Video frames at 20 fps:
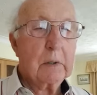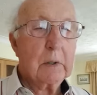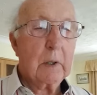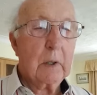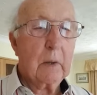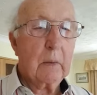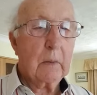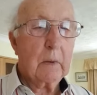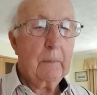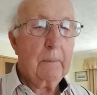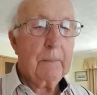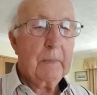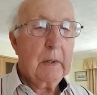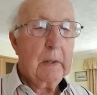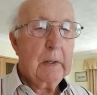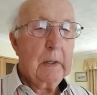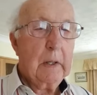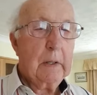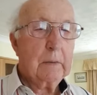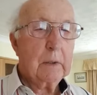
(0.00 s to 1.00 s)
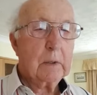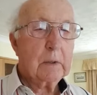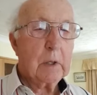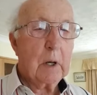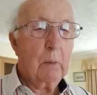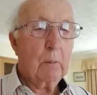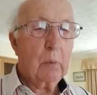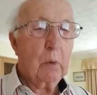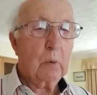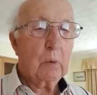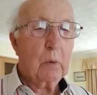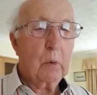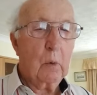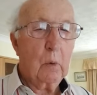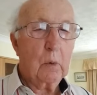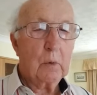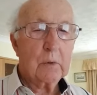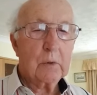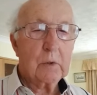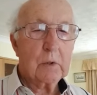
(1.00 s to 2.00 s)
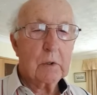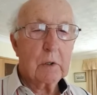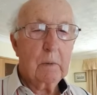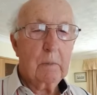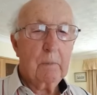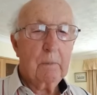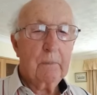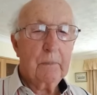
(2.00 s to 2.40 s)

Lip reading: together in the temple courts.